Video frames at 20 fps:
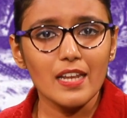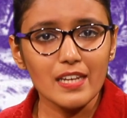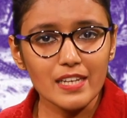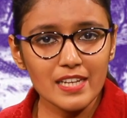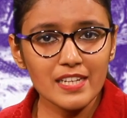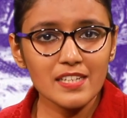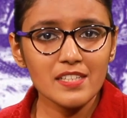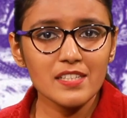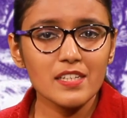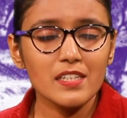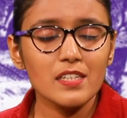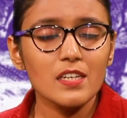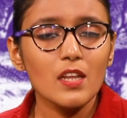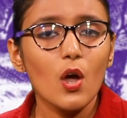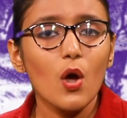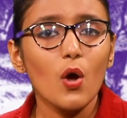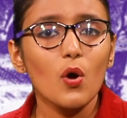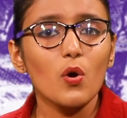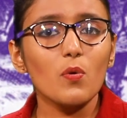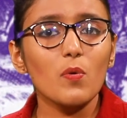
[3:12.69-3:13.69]
Linden,
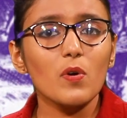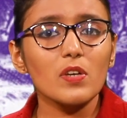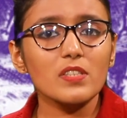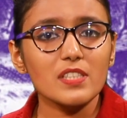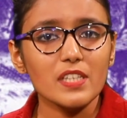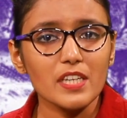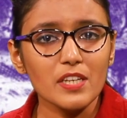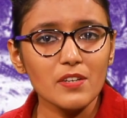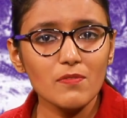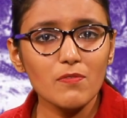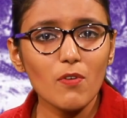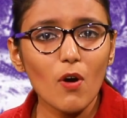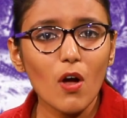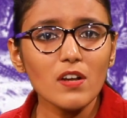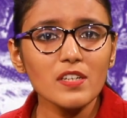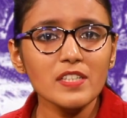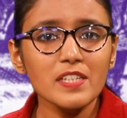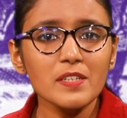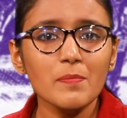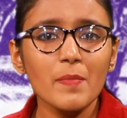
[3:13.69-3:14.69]
who was
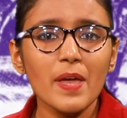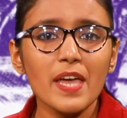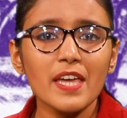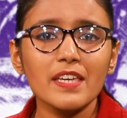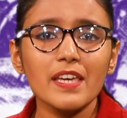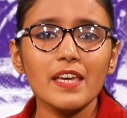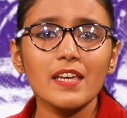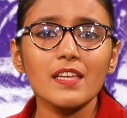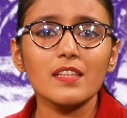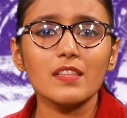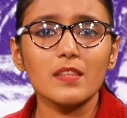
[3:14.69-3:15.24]
involved in making